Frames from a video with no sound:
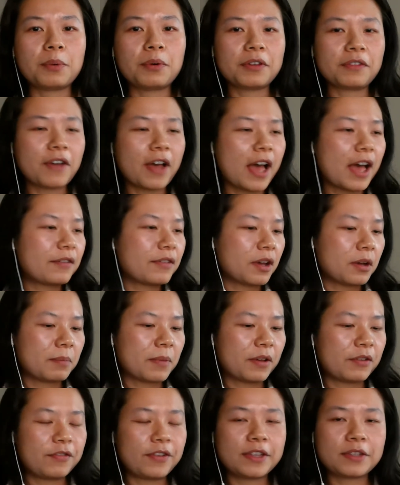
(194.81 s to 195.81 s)
If I have it on my
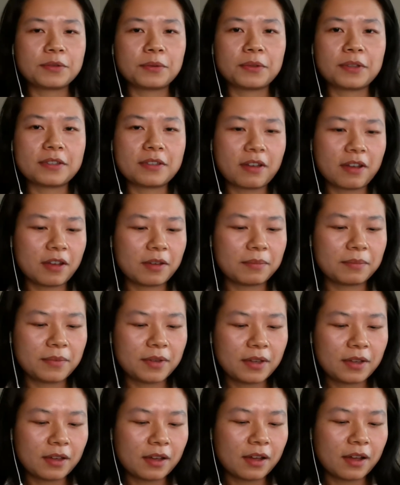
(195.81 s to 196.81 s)
face all the time,
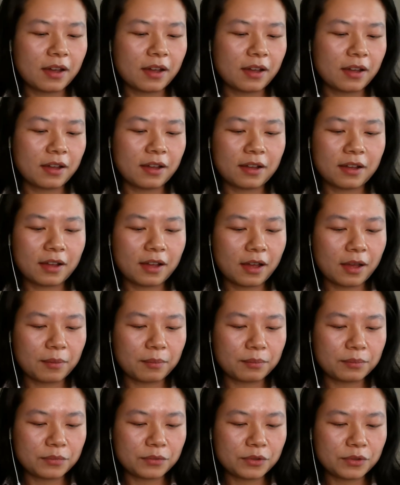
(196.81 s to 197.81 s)

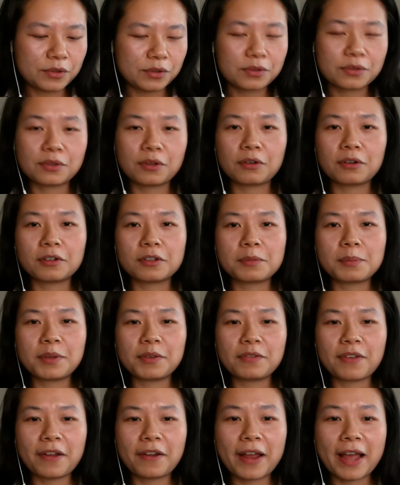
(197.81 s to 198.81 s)
I'm just not going to be
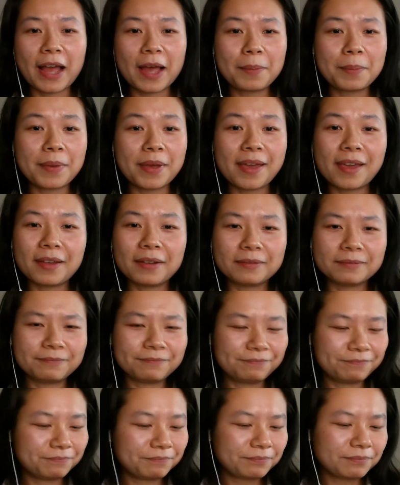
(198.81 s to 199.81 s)
very happy.
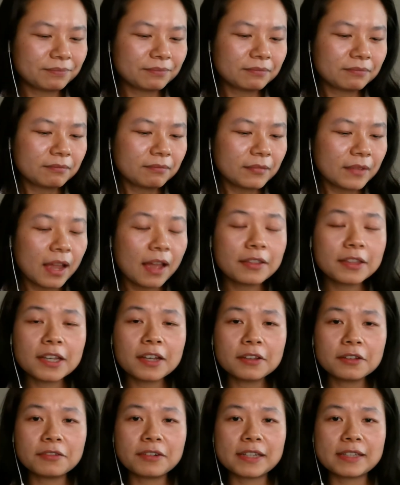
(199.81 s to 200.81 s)
And the
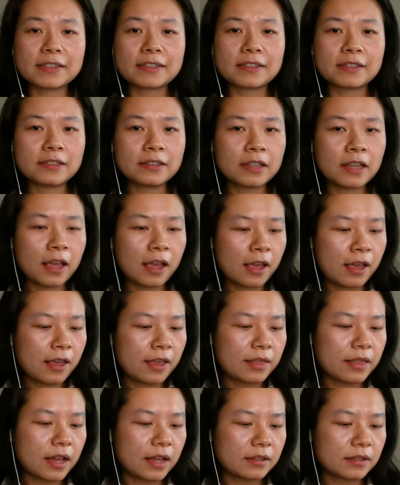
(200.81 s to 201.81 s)
other reason
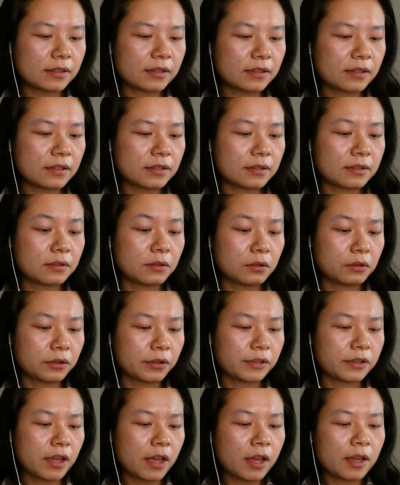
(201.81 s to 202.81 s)
that this is not good,
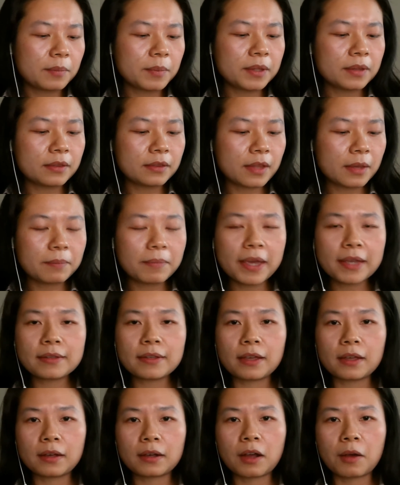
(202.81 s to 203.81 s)
I mean, they made
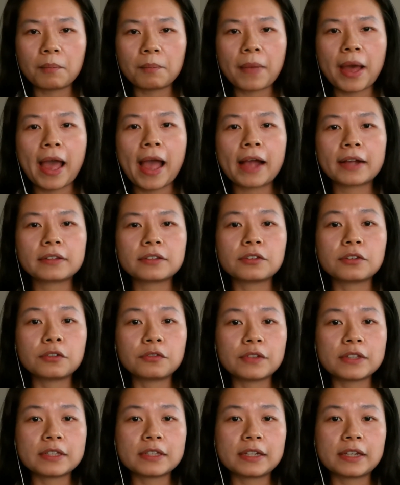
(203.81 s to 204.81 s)
it a compact,
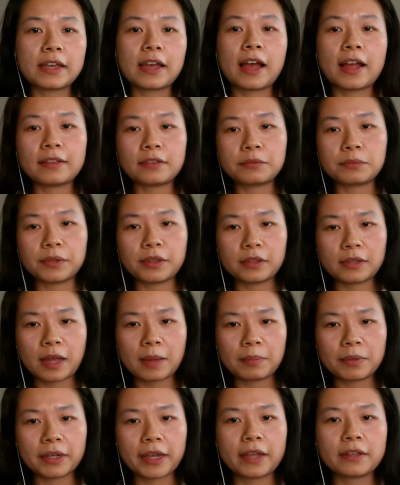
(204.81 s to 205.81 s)
obviously, and with an
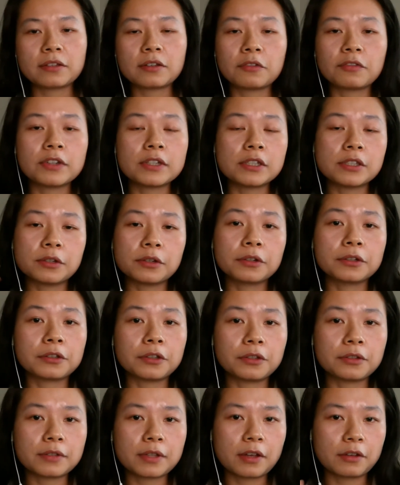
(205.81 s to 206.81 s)
applicator. Obviously you're going to
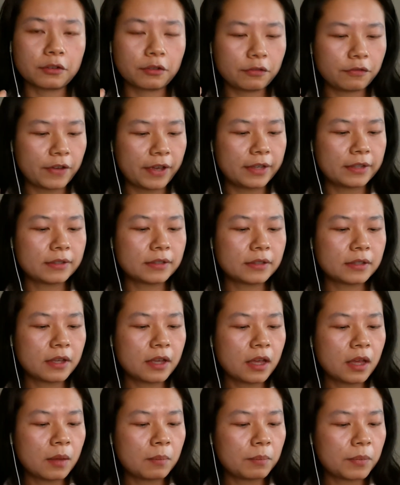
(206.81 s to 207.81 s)
use it on your face,
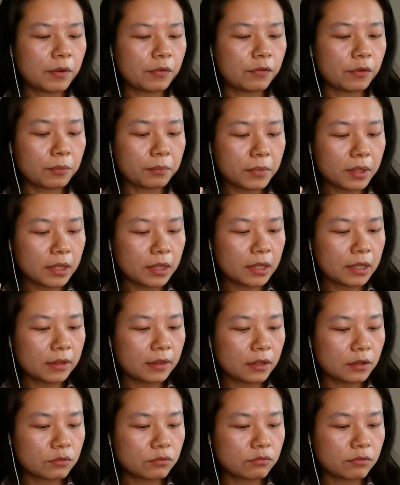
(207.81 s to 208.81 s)
but for me
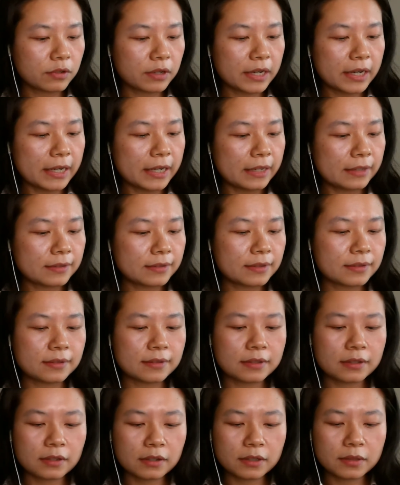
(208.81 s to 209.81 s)
this really
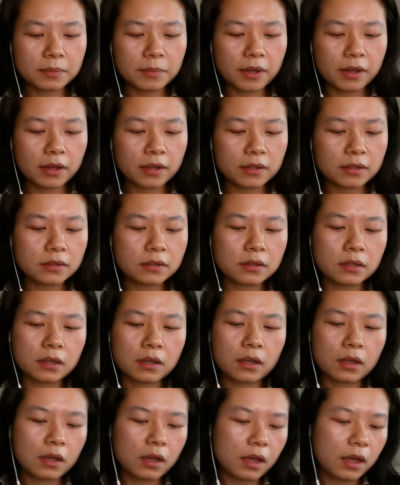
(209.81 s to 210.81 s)
sensitized my eyes.
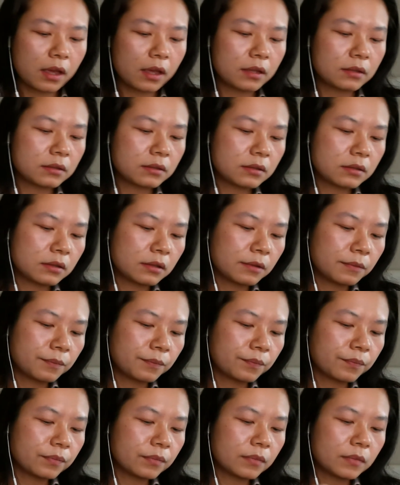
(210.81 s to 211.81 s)
It's
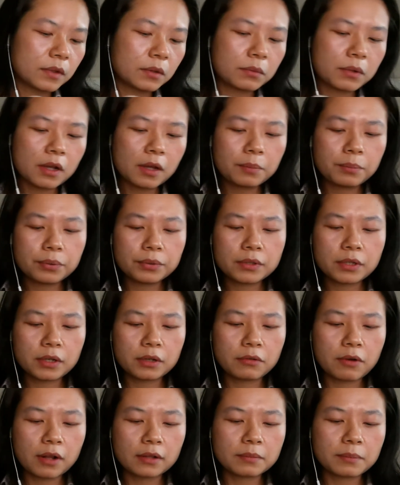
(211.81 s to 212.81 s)
when I put it
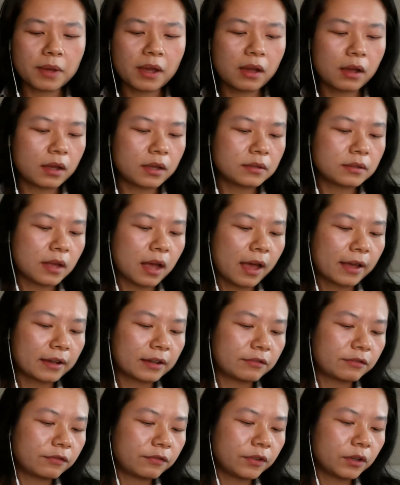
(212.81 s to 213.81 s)
around my eyes, I can
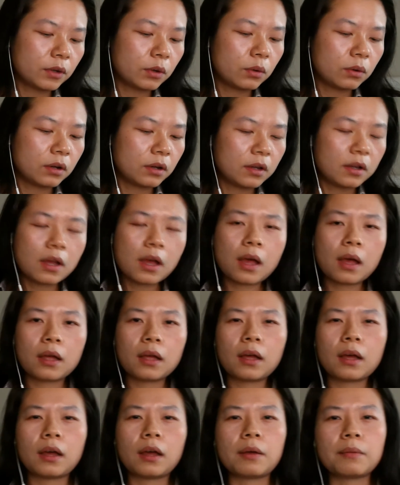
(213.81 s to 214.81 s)
feel
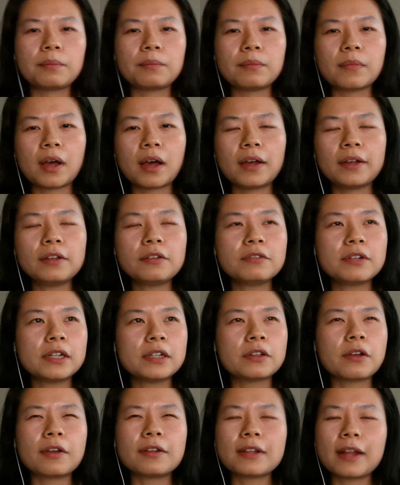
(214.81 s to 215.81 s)
I don't really
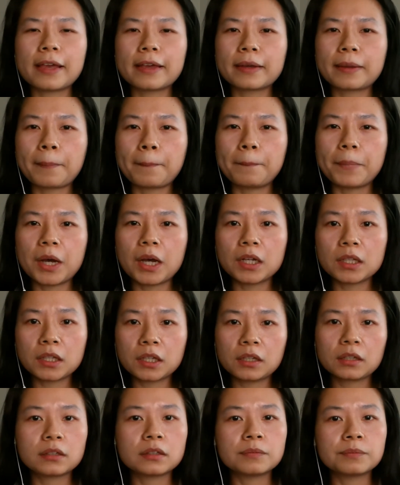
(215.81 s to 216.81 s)
know, like
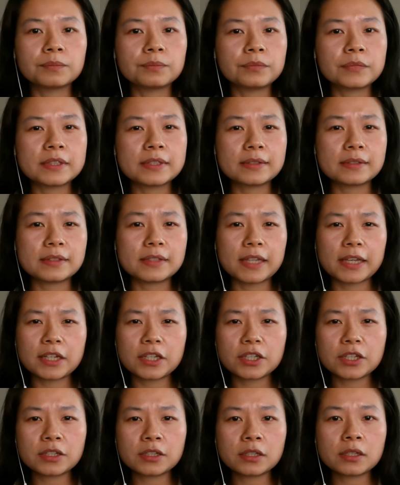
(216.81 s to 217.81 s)
burning
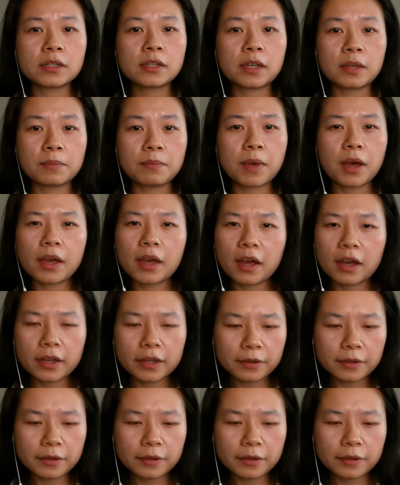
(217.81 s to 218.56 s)
sensation in my eye.